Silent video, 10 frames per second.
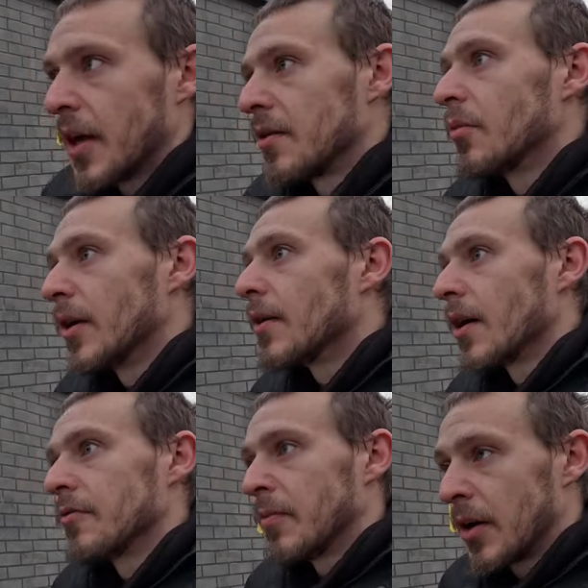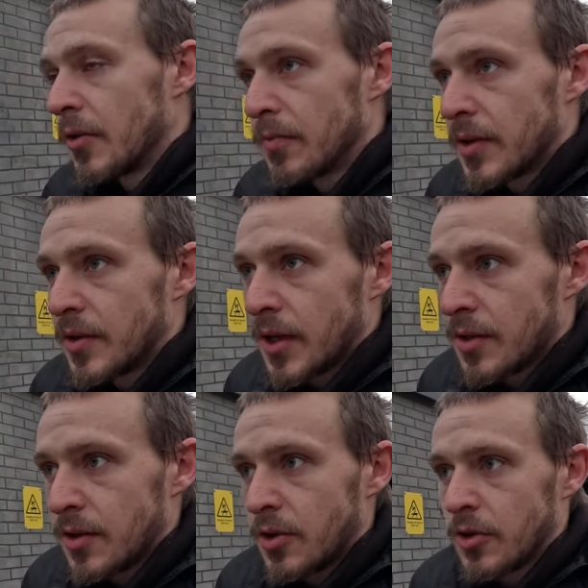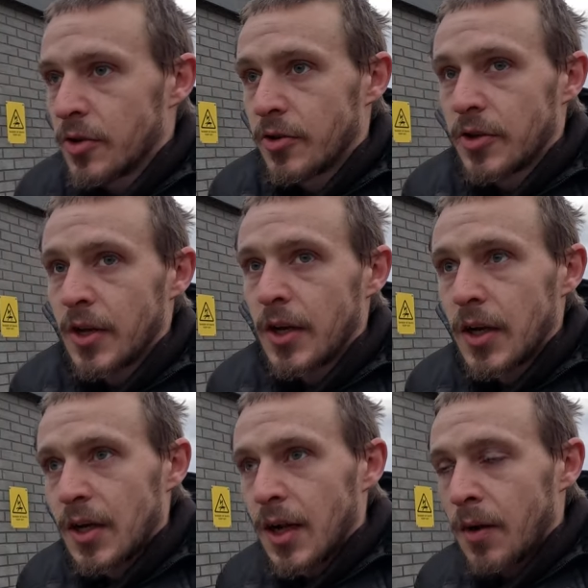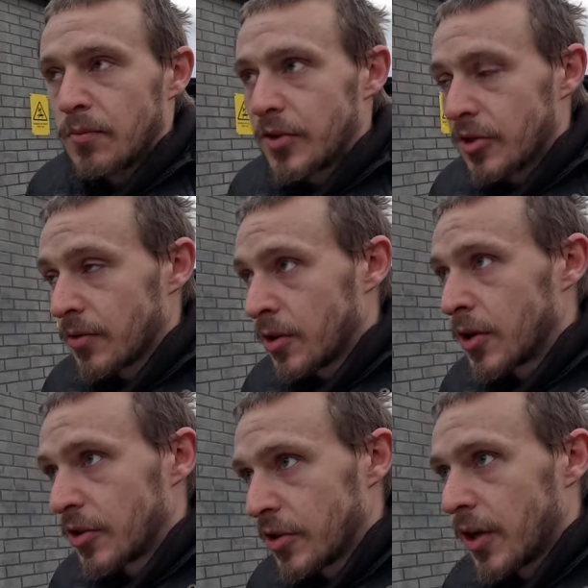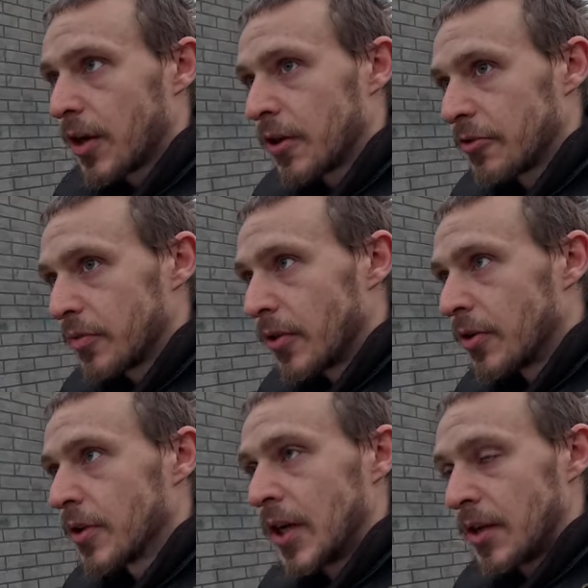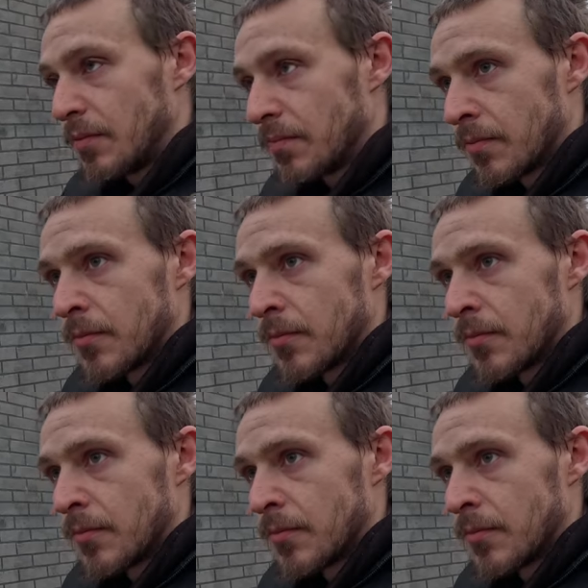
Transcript: I will have my own business. It's just I'm gonna start off small and aim